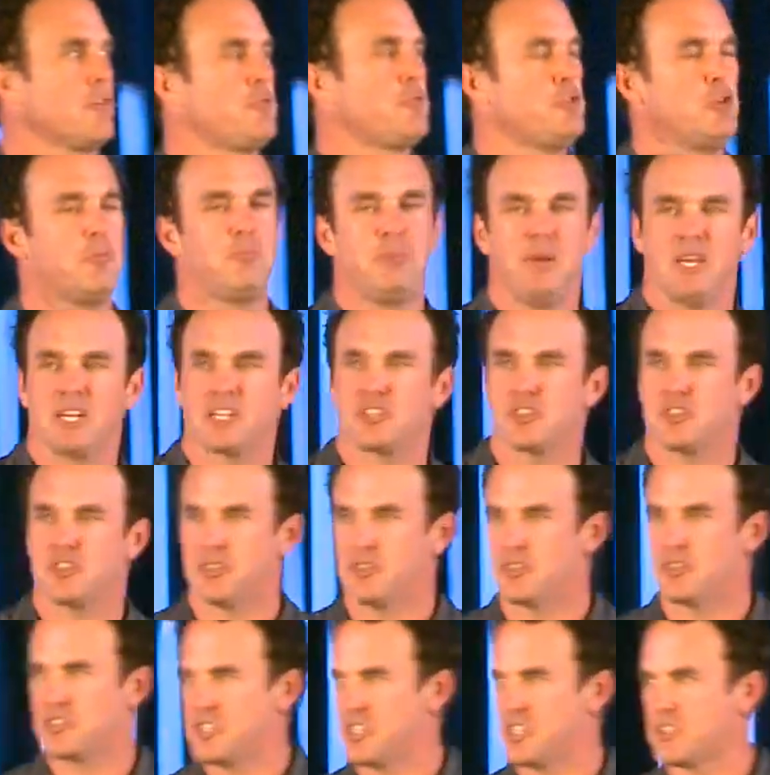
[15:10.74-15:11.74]
few
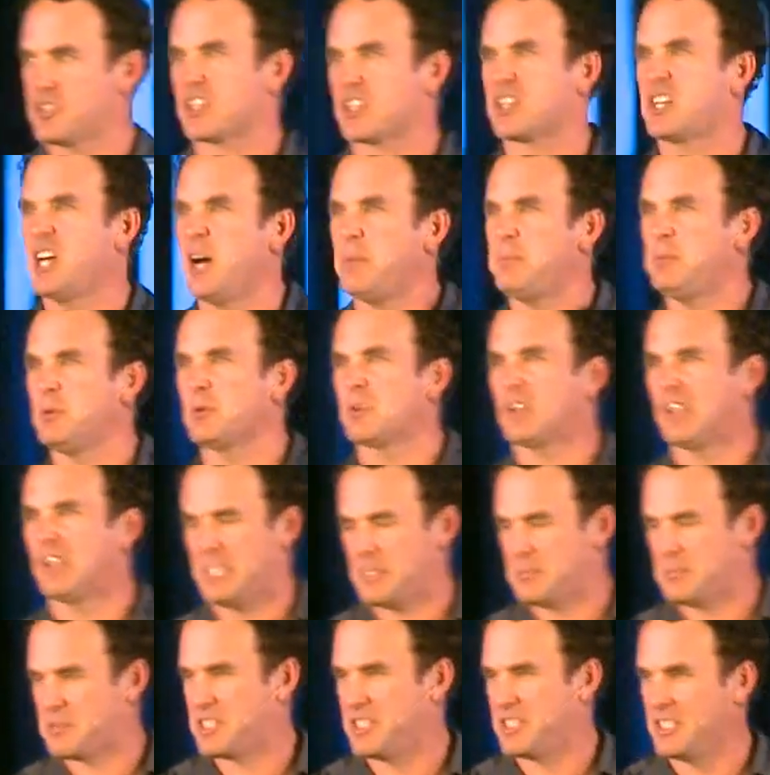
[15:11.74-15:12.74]
pictures, just a couple
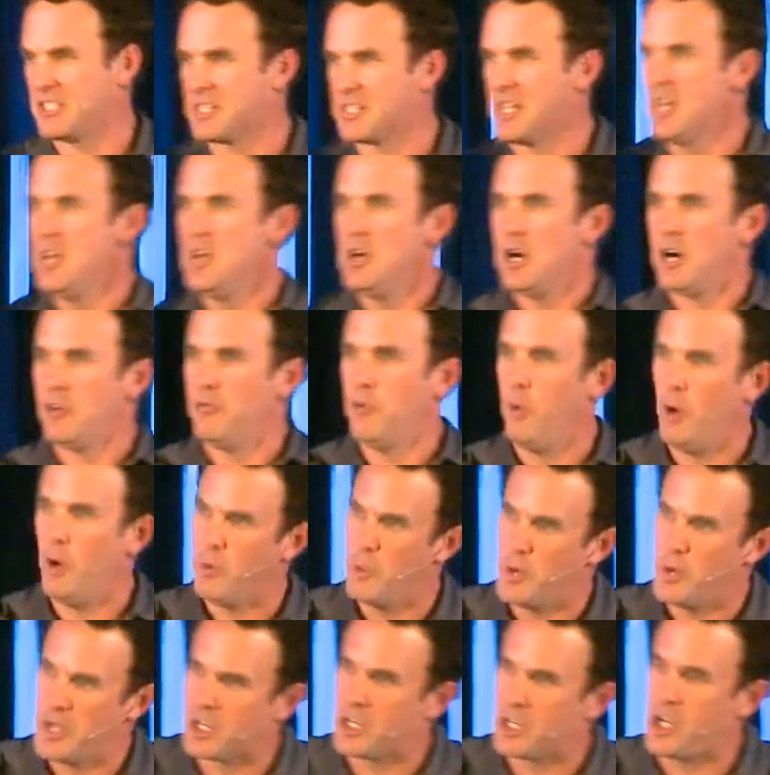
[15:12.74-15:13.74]
glimpses of
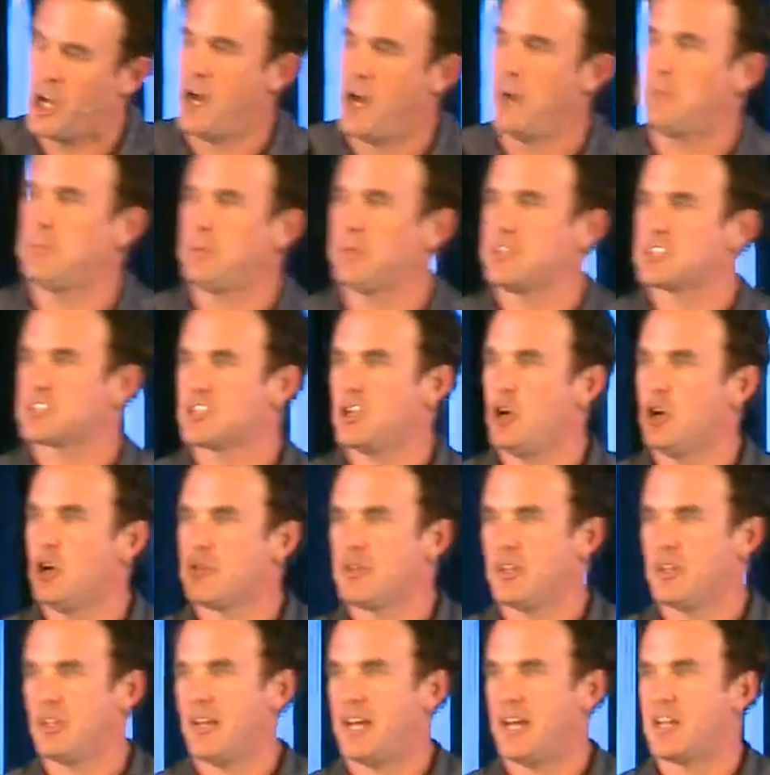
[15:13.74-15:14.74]
what we accomplished
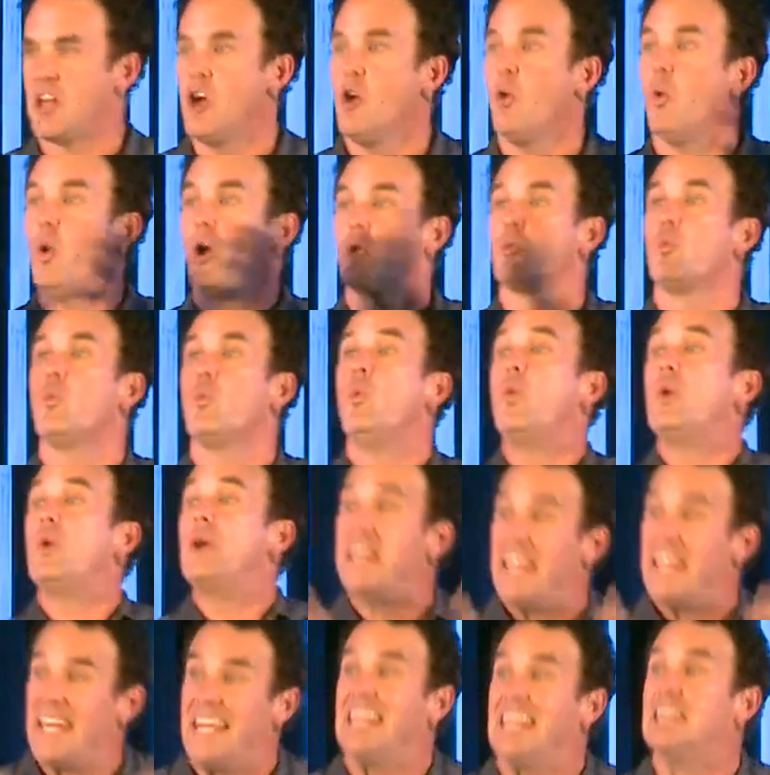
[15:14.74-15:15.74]
over the last, what
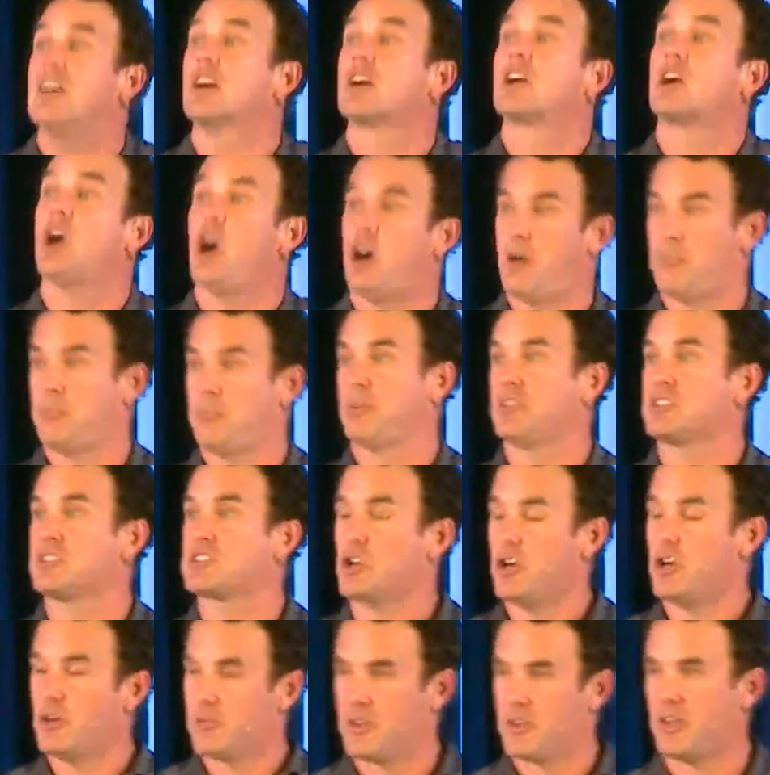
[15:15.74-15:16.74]
we accomplished
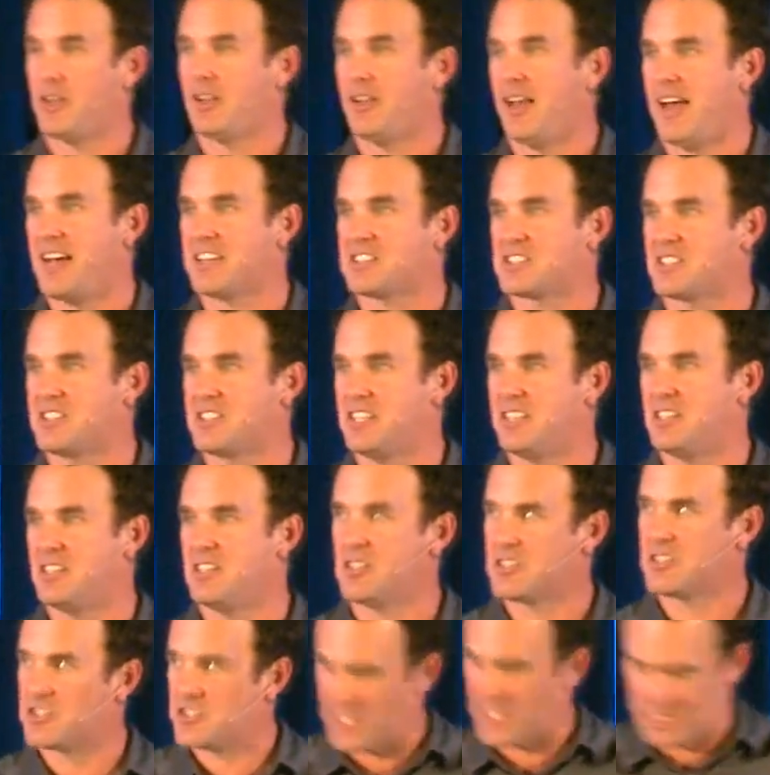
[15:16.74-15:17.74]
over the last 10
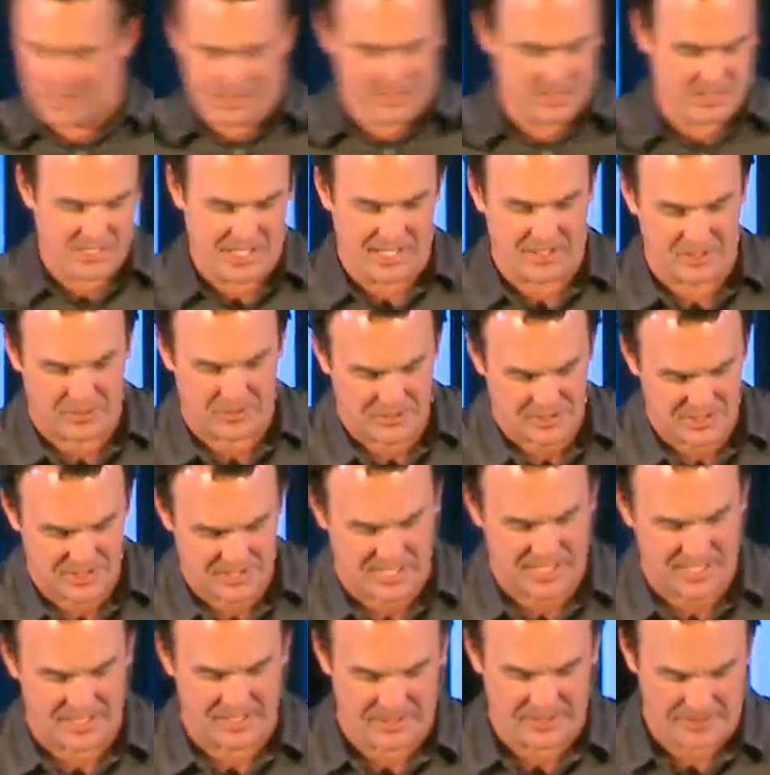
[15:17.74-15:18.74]
years. Check these out on the
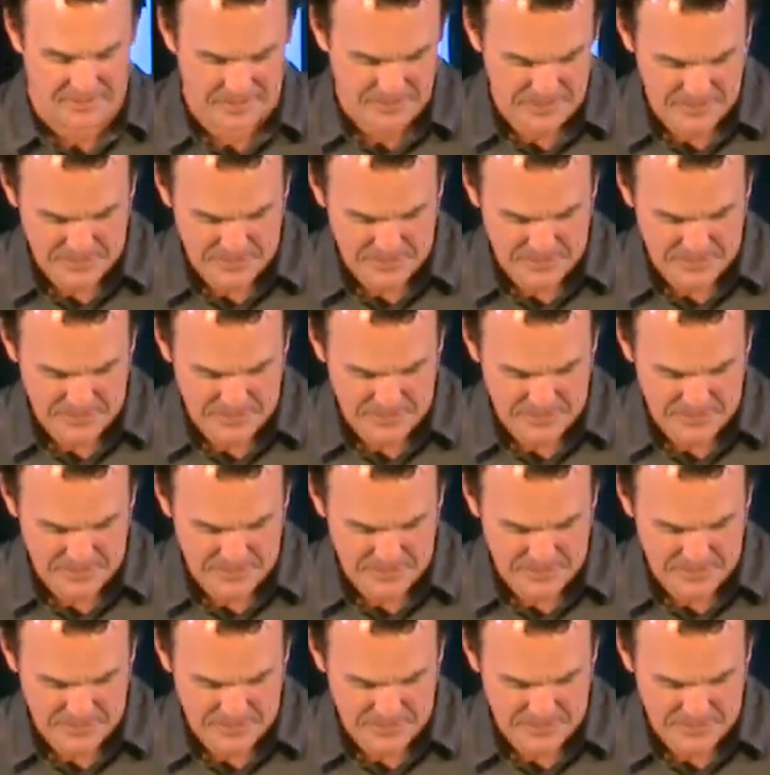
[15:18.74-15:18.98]
side here.